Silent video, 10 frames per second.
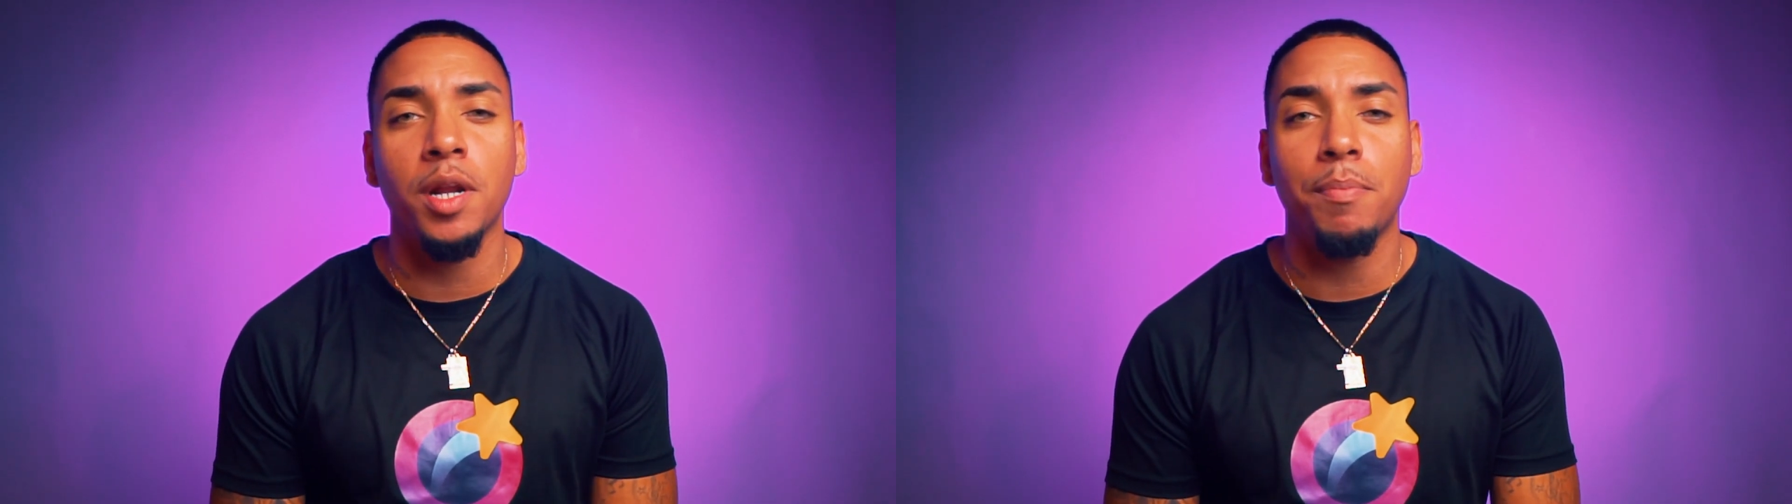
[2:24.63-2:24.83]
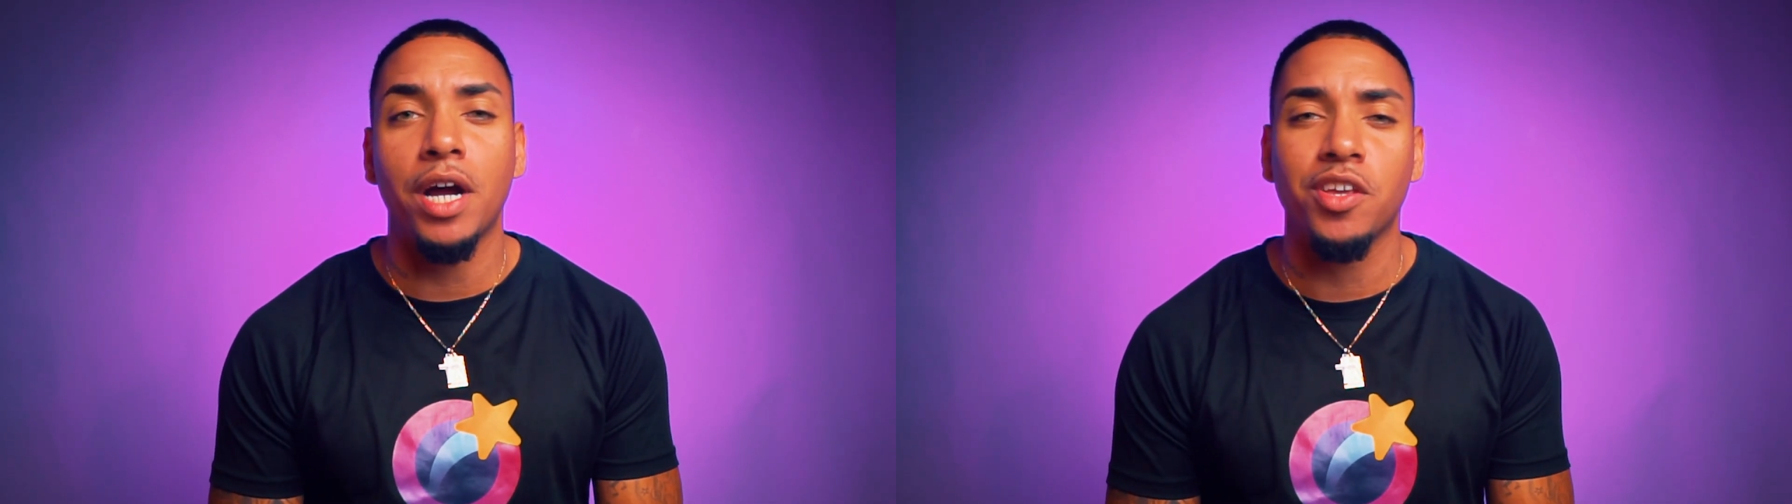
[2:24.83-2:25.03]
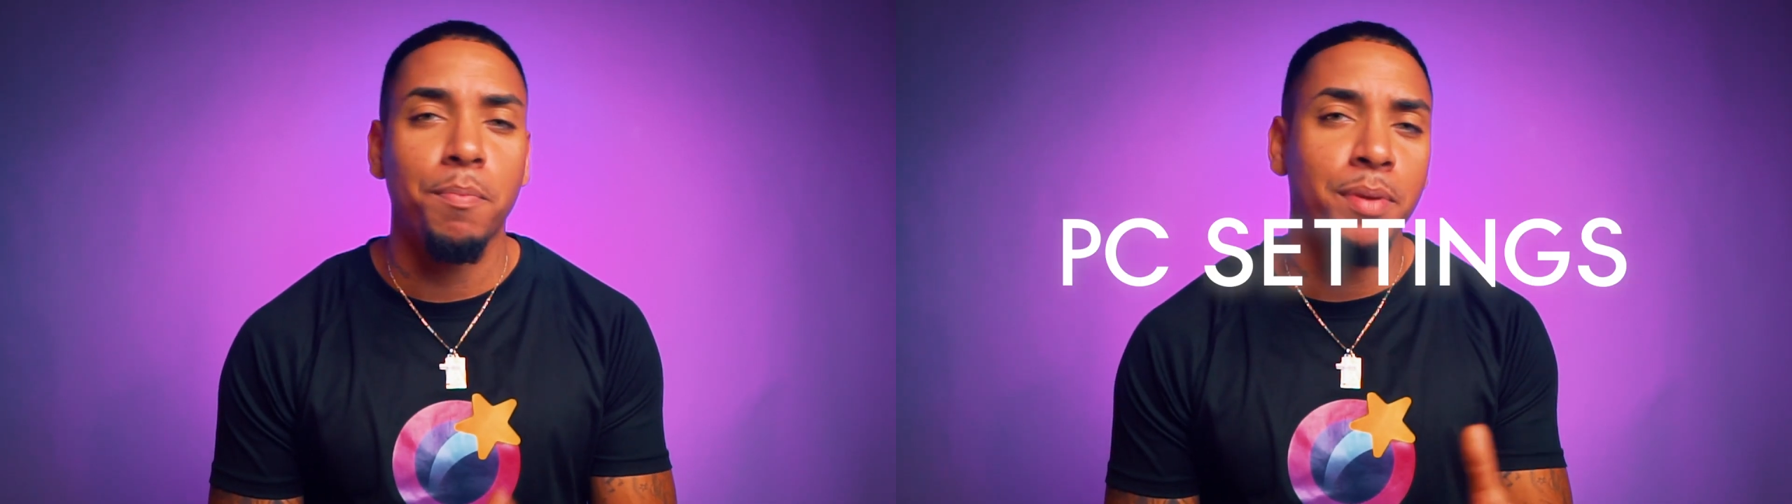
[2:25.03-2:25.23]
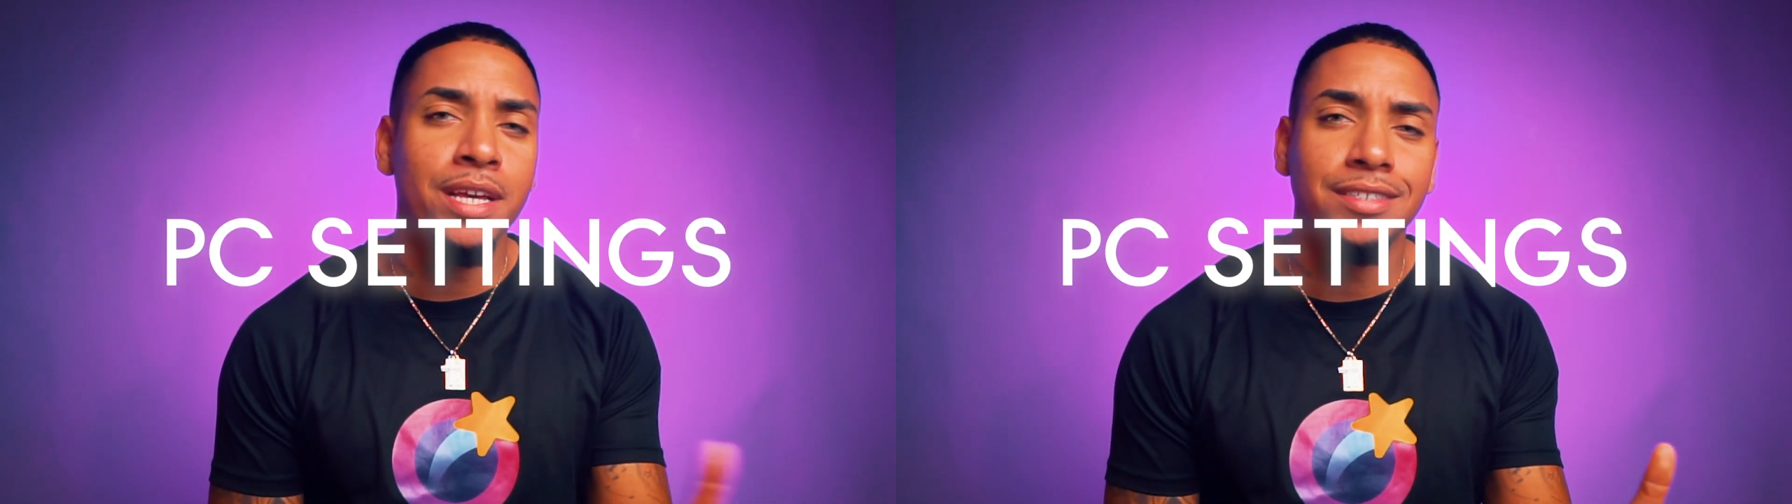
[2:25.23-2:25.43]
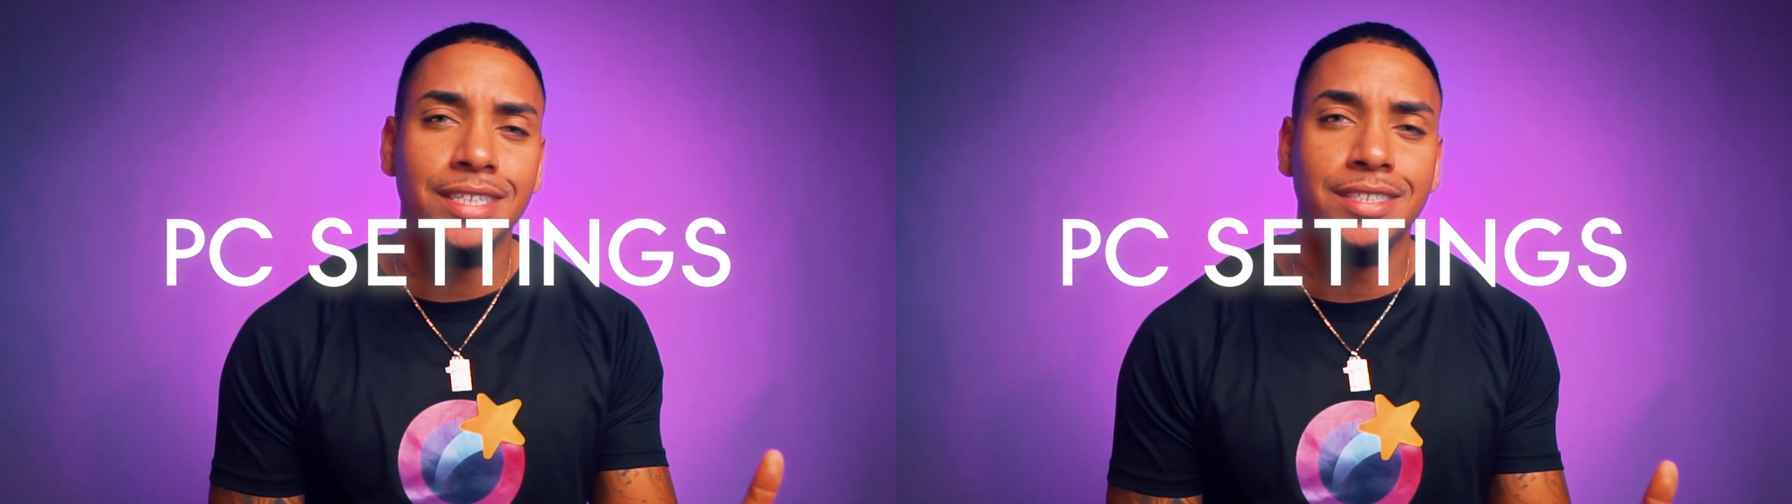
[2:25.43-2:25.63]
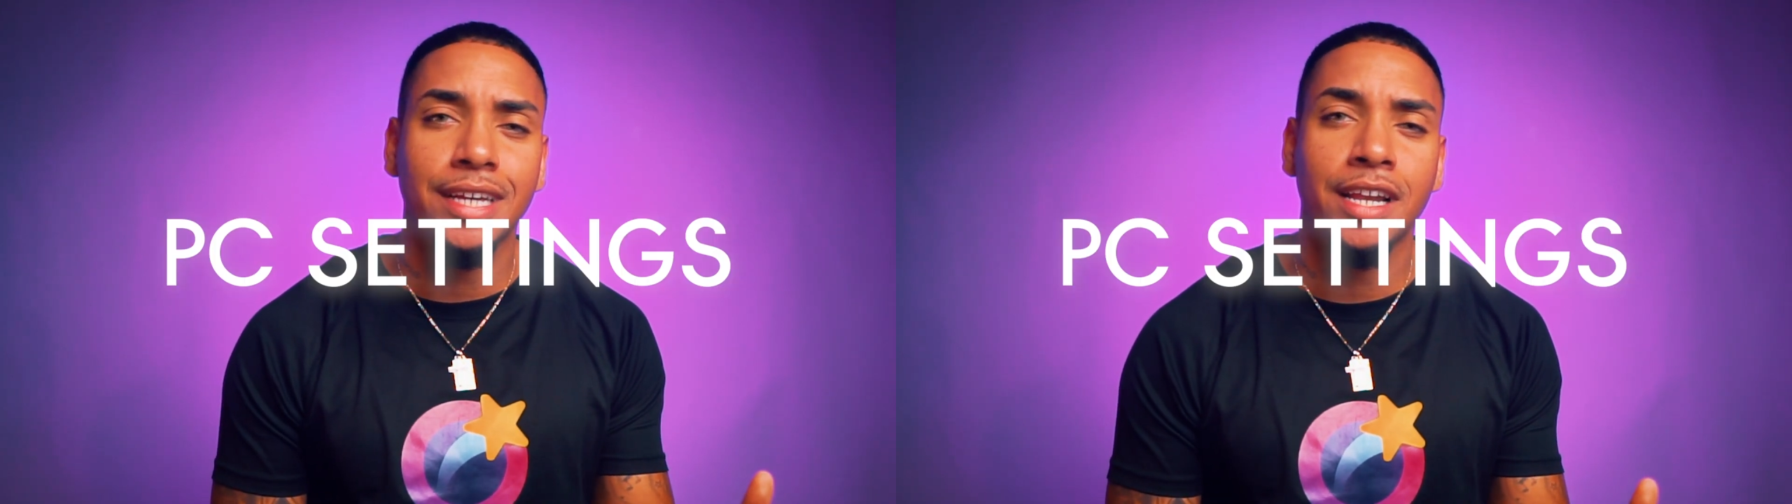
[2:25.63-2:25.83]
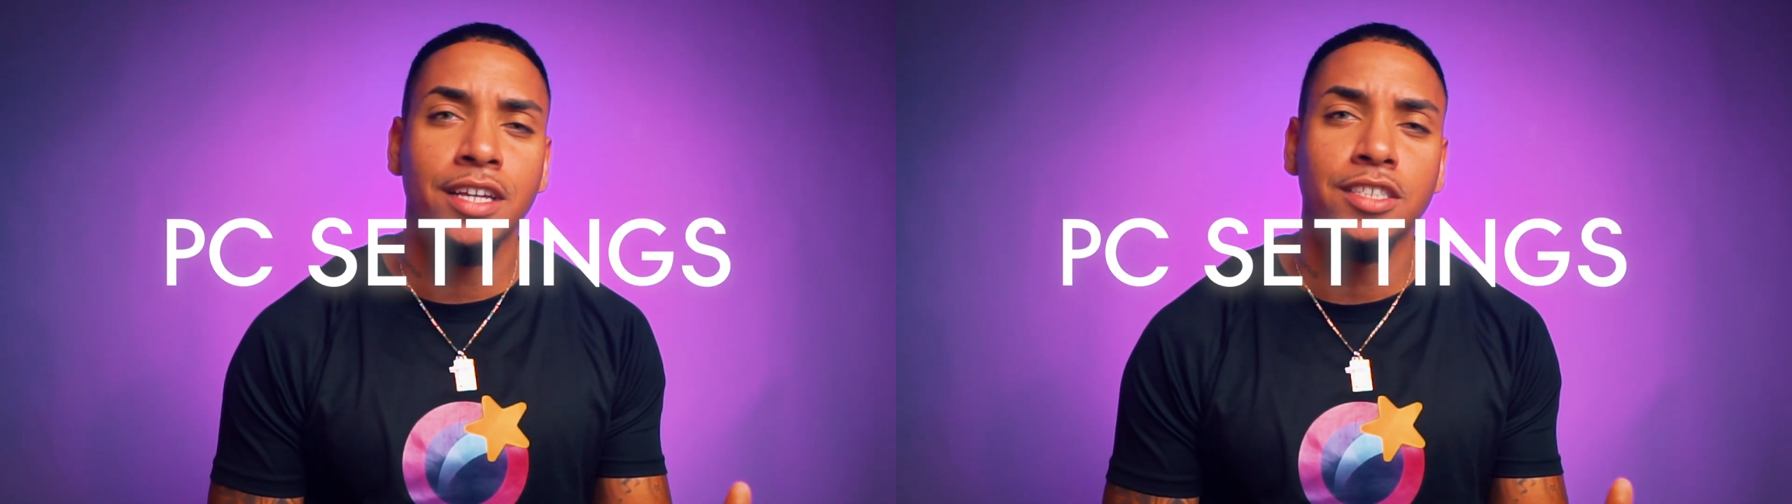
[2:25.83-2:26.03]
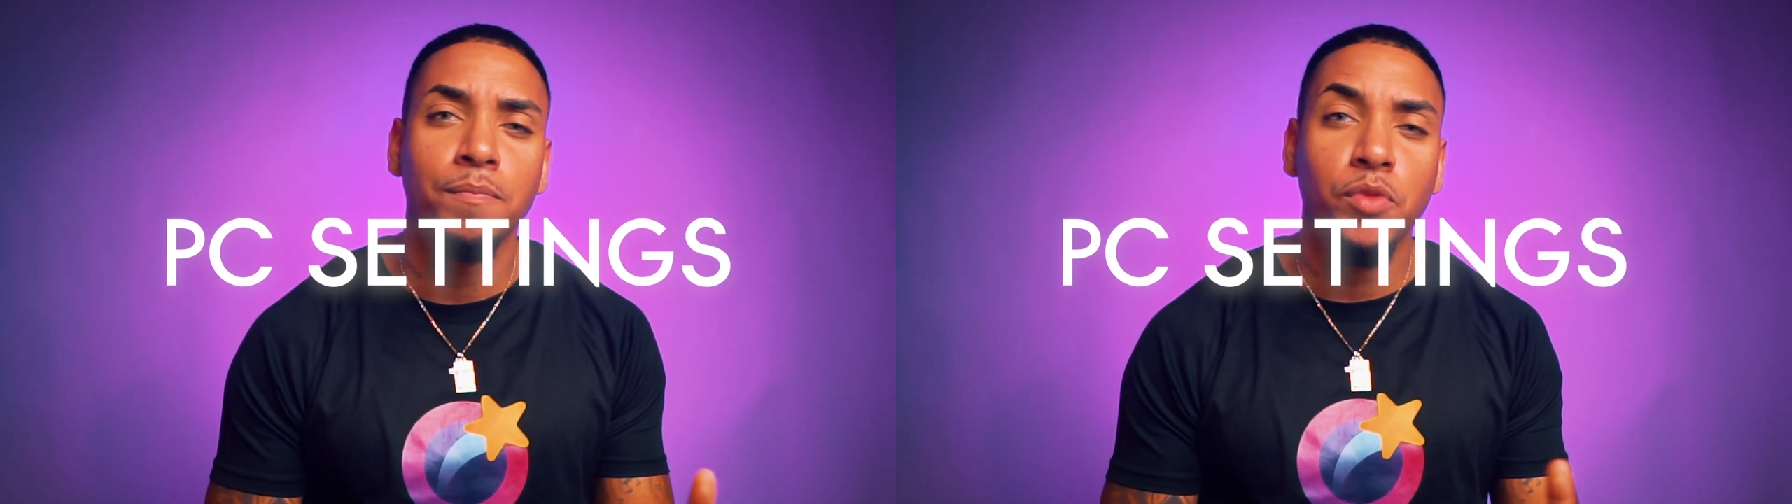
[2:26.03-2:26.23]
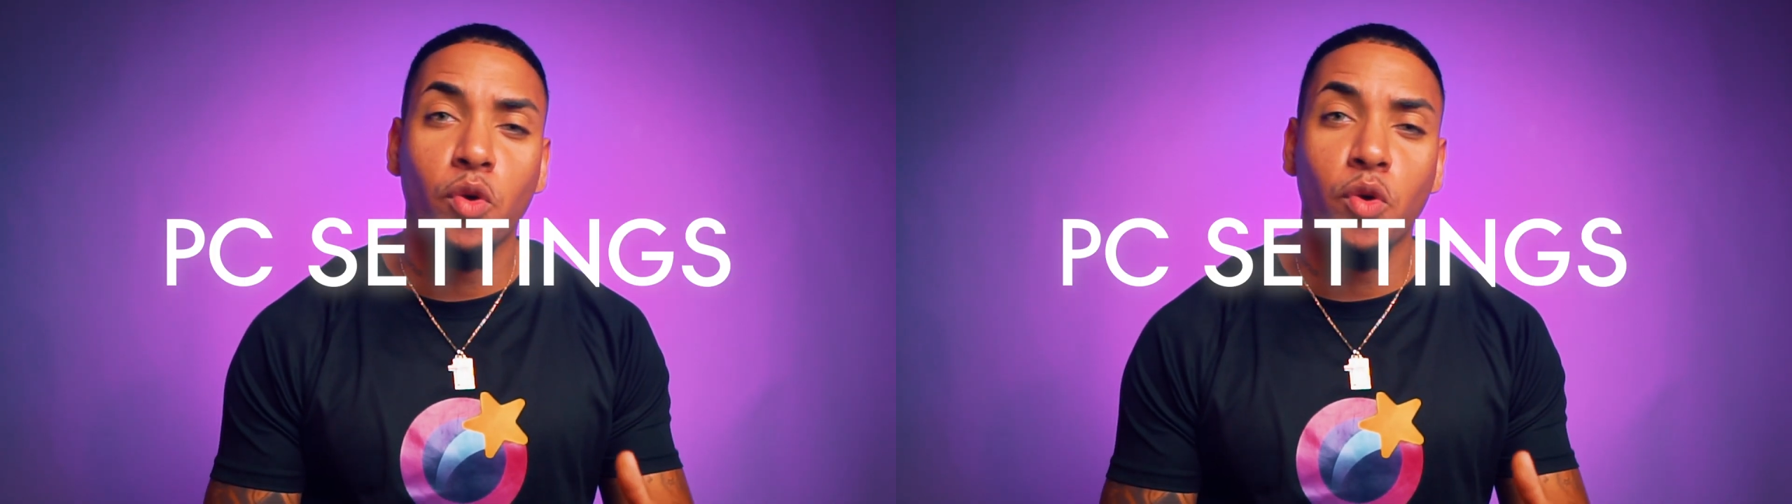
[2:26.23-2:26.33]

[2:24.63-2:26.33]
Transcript: about your PC settings